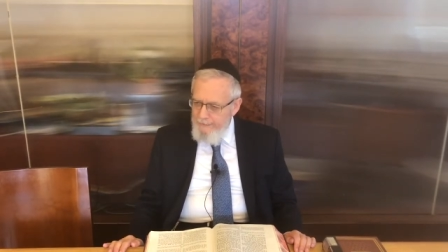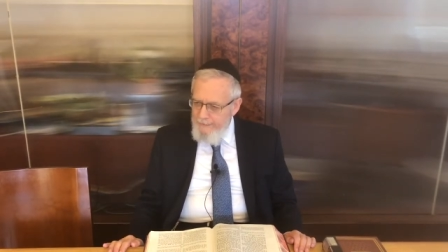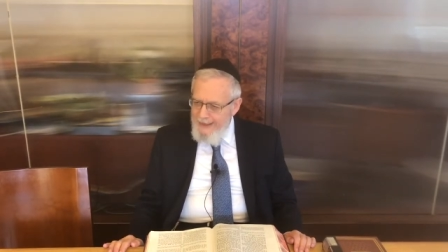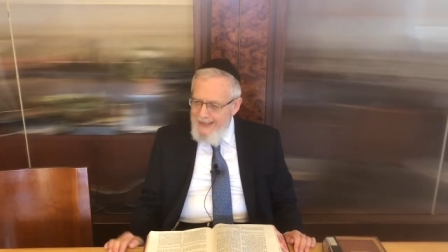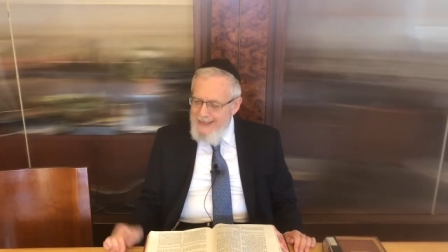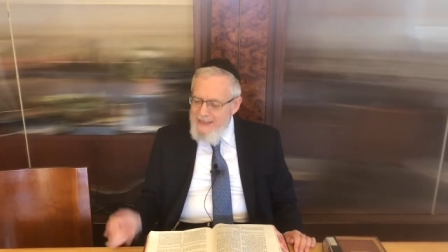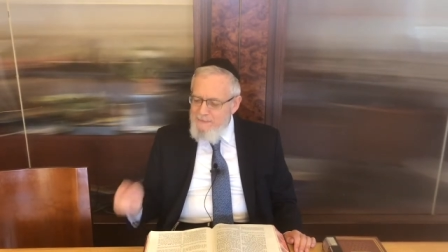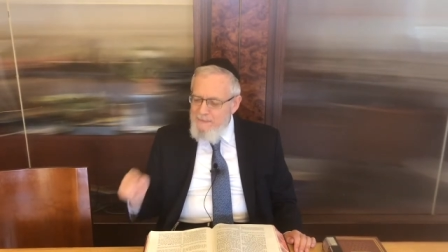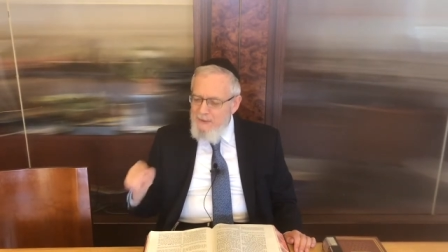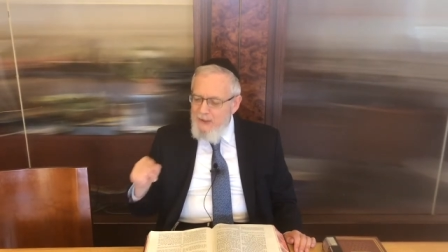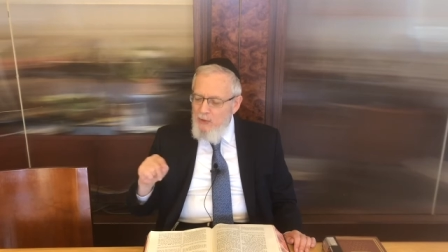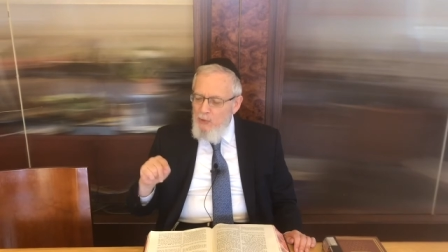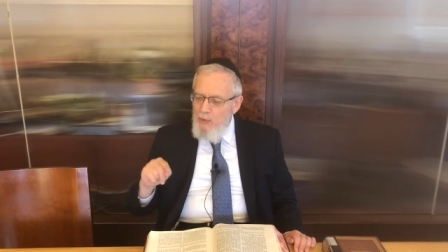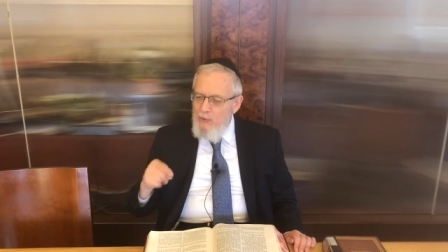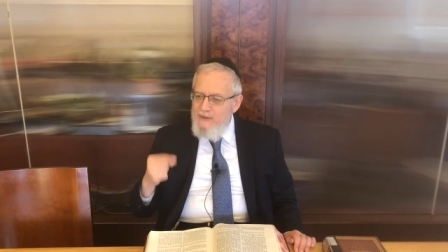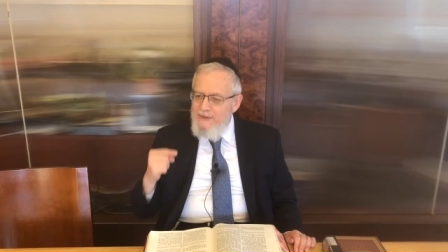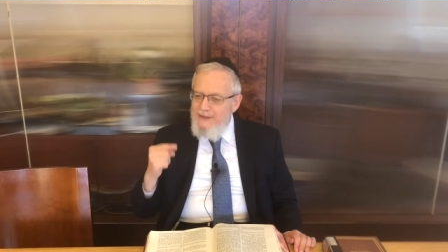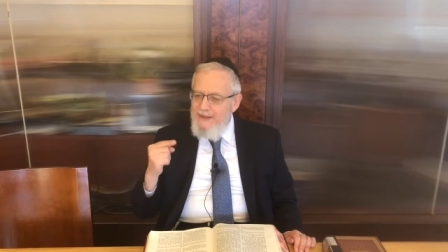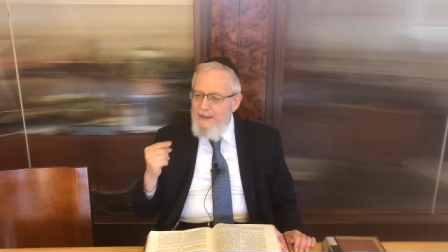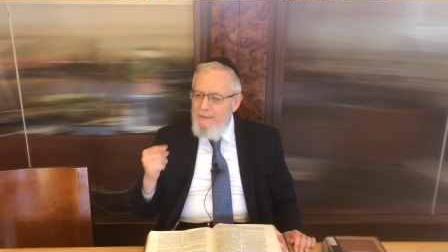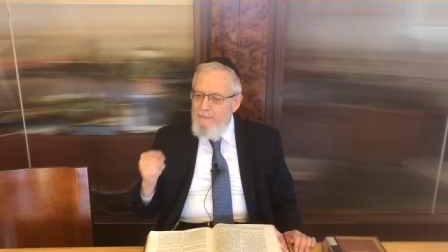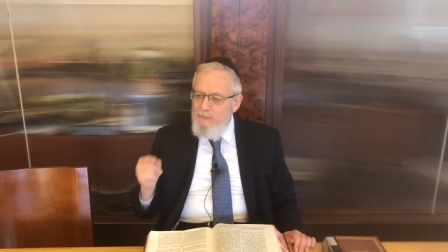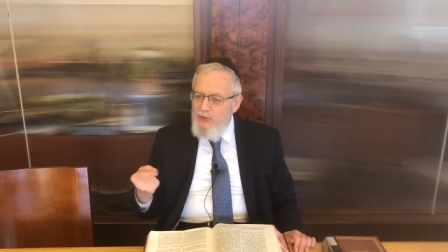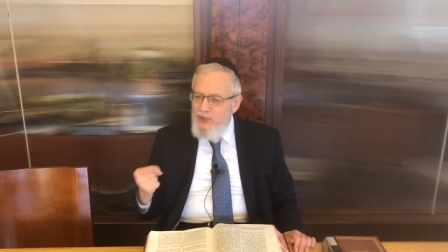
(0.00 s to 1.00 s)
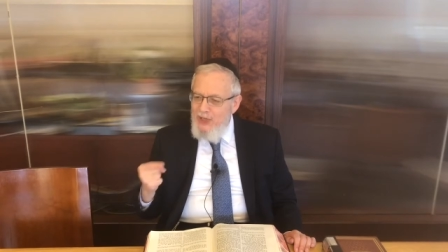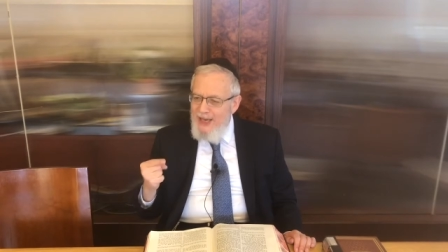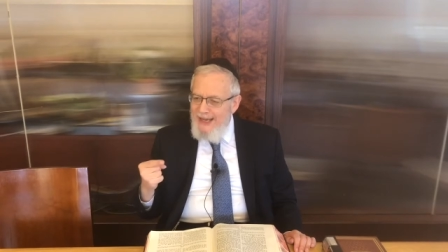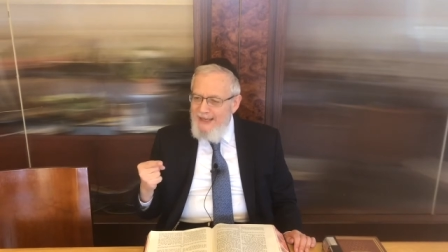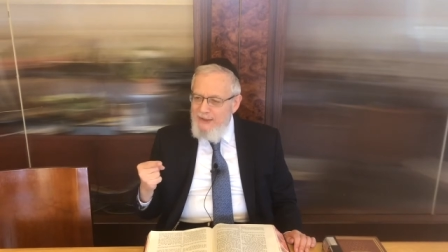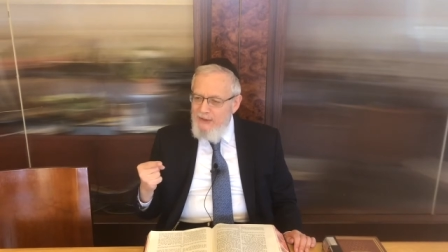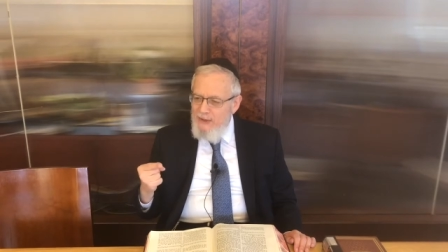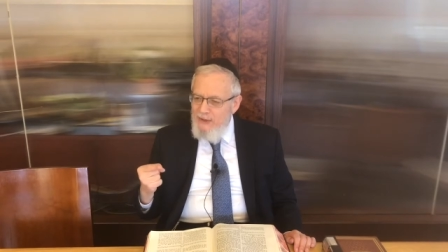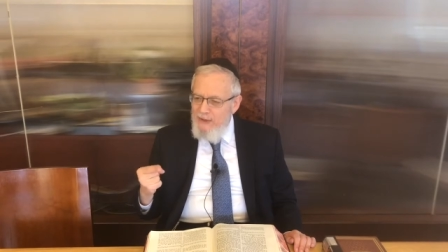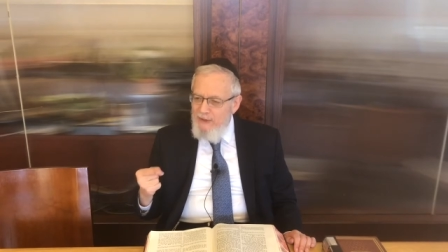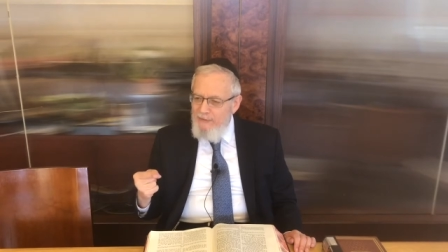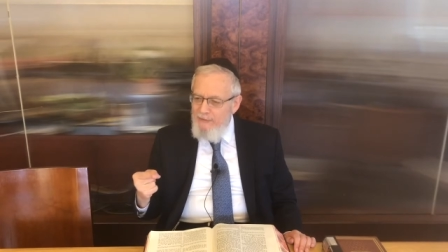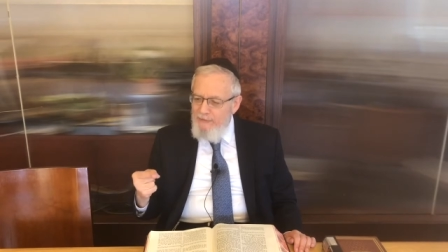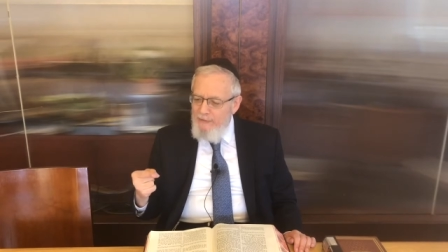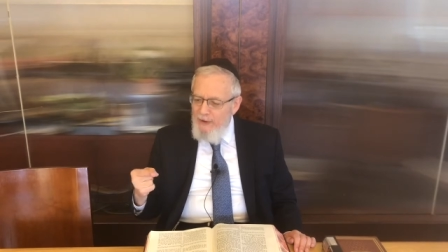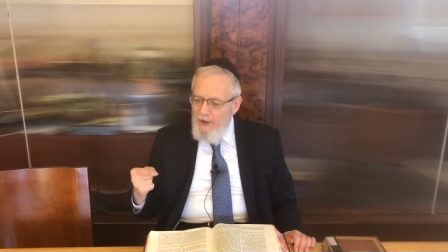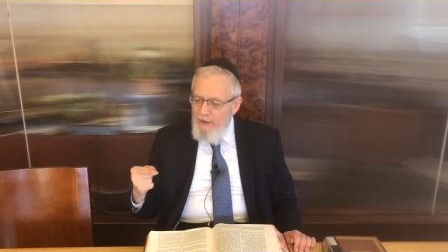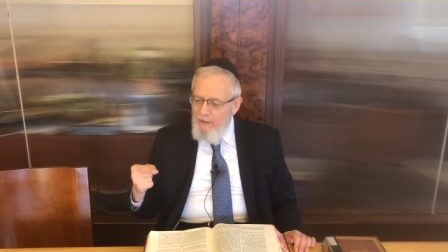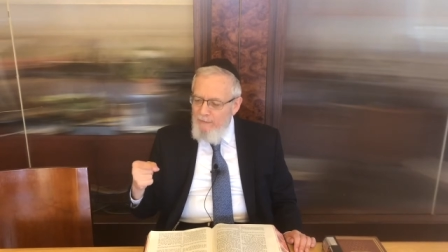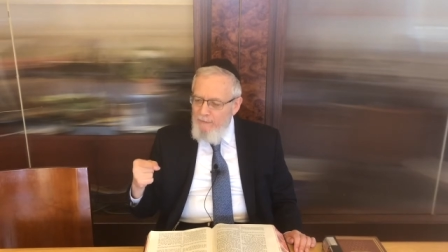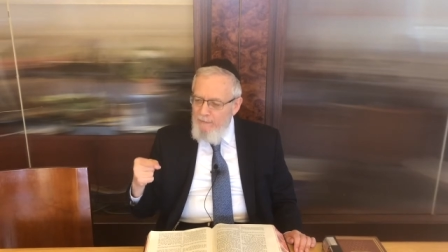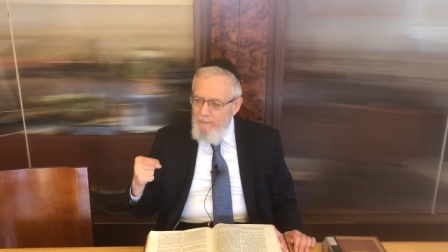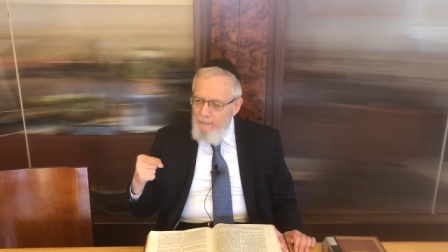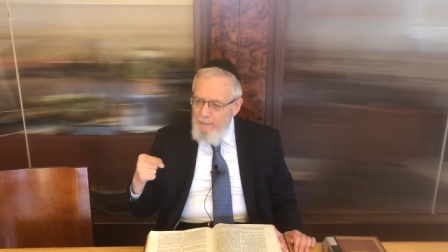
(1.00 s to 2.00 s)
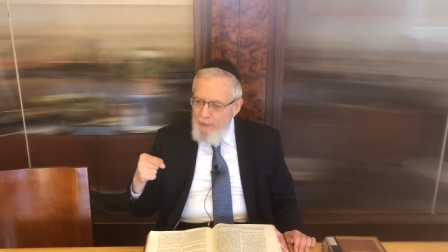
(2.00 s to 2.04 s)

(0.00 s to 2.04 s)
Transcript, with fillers: It's because the objective of